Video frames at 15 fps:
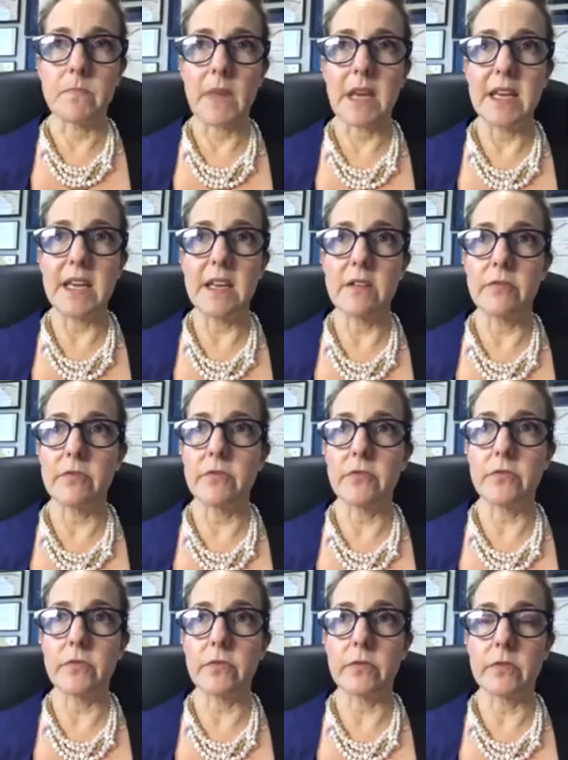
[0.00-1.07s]

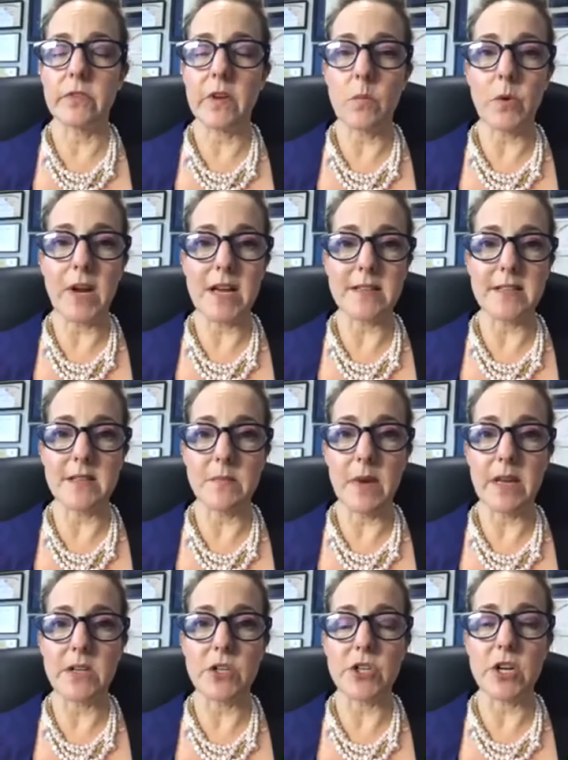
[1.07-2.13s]
if someone has
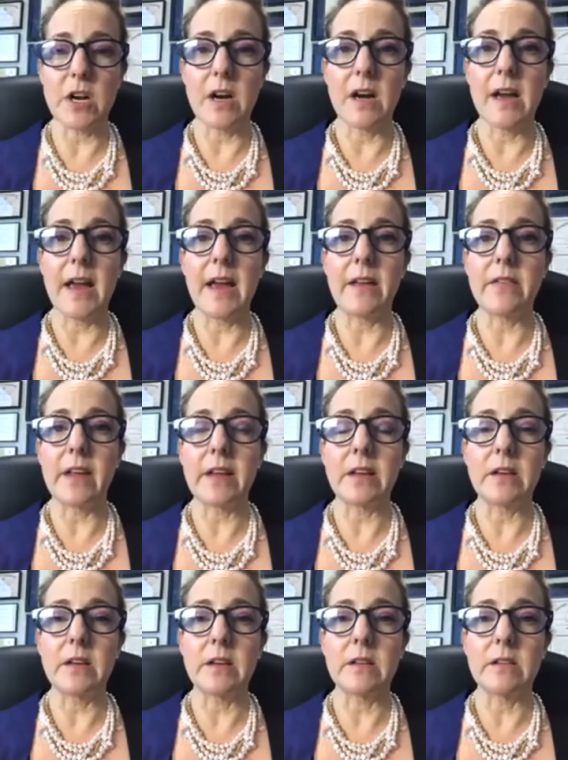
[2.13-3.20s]
dementia and
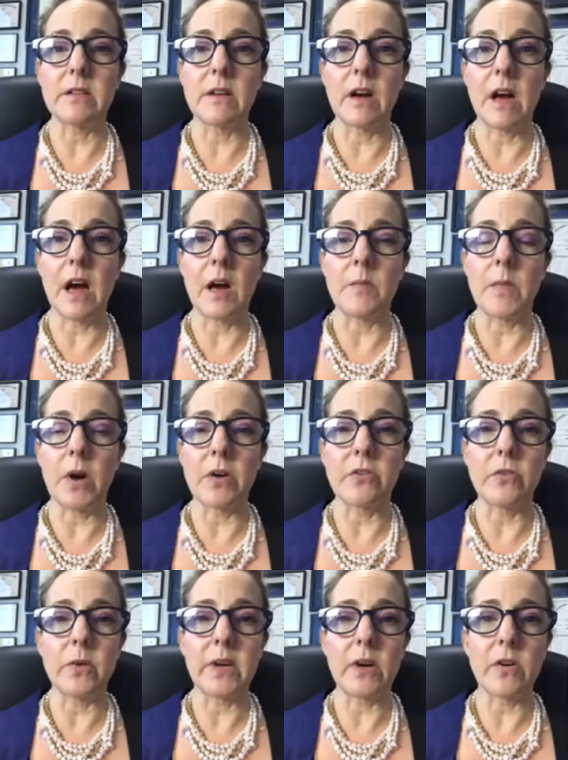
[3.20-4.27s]
they are
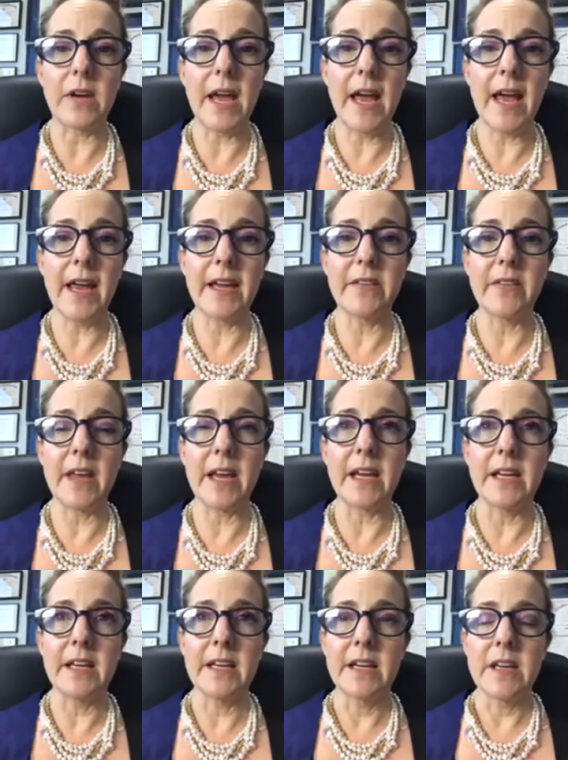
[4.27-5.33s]
doing okay and they
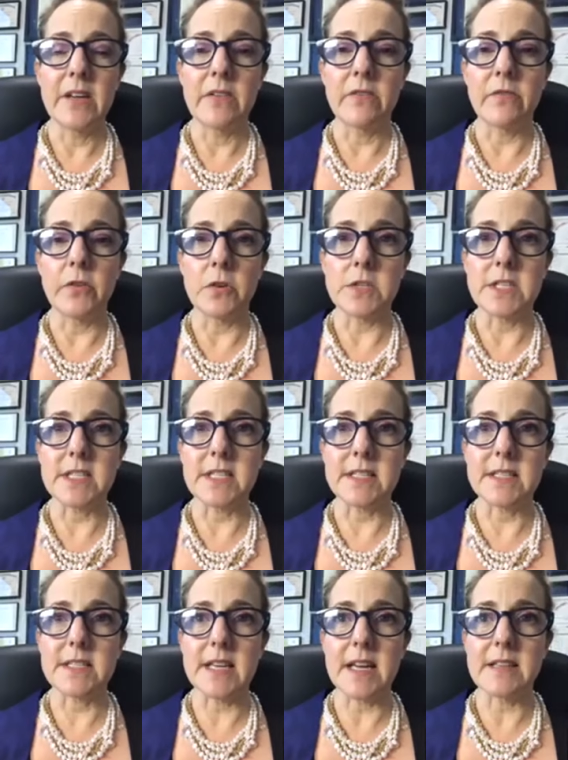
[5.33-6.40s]
first
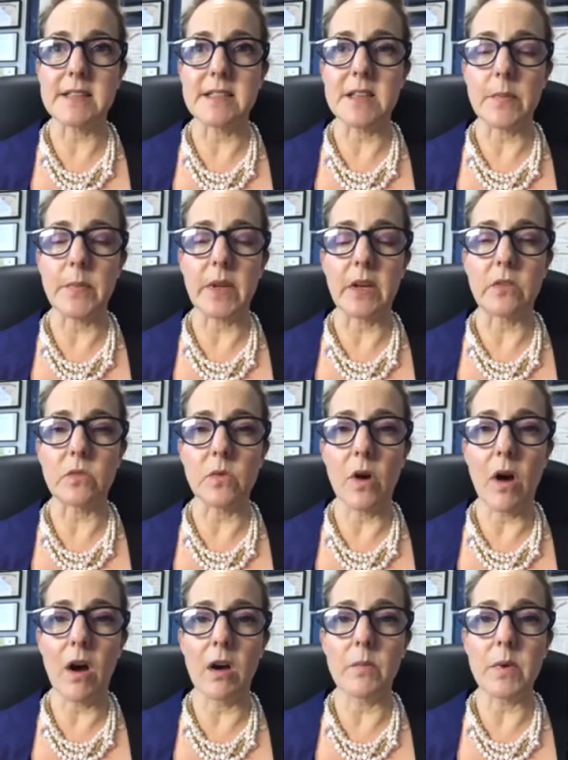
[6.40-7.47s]
sense something's
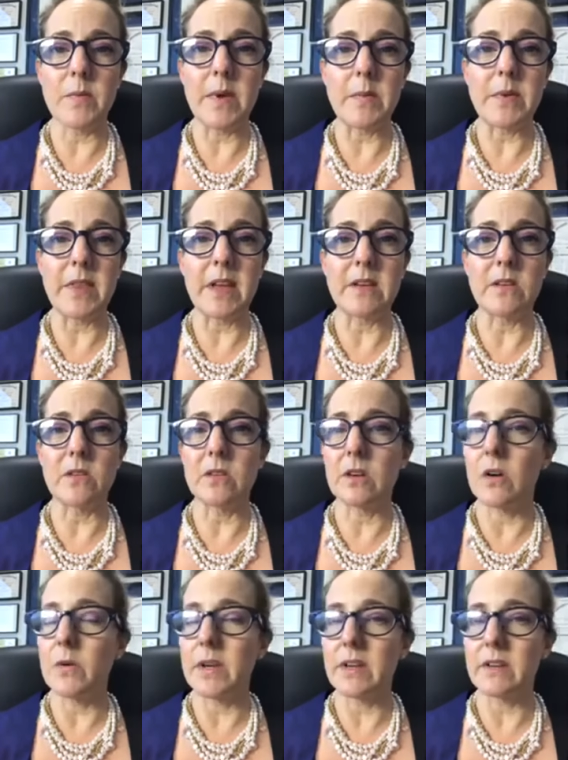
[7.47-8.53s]
wrong, but maybe they don't
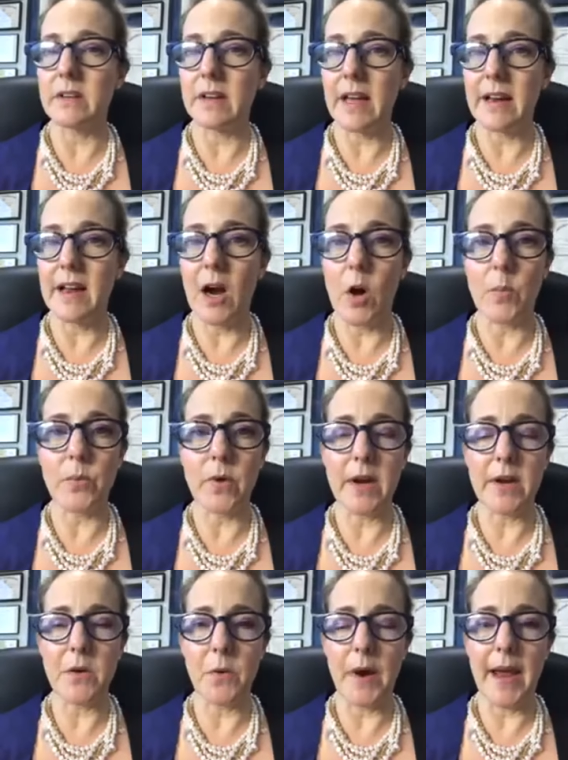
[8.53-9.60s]
go in to get help
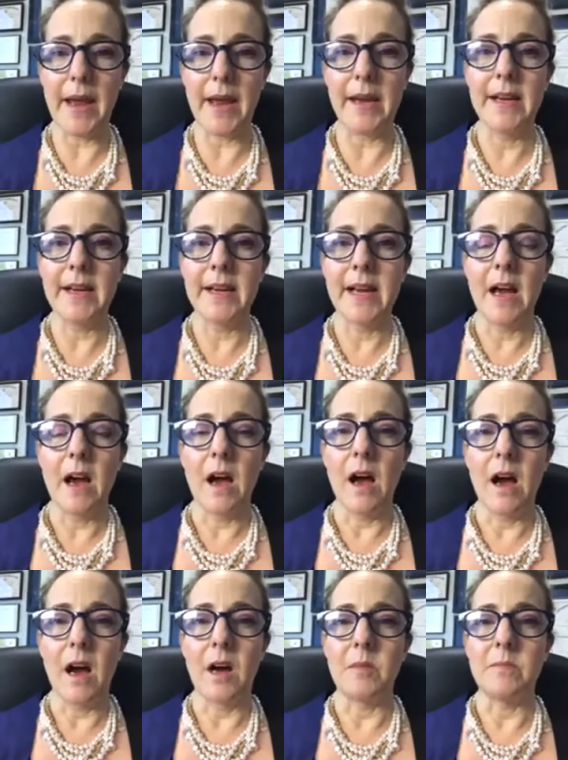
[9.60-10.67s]
right away,
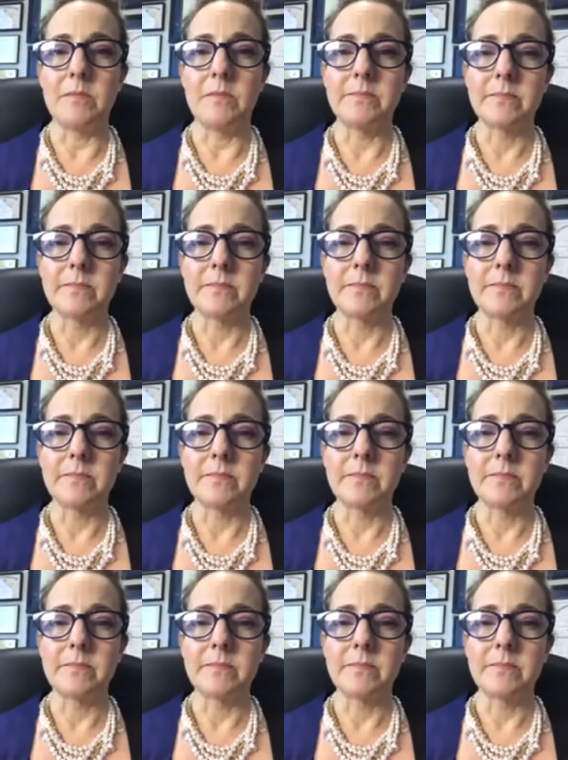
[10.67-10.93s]
and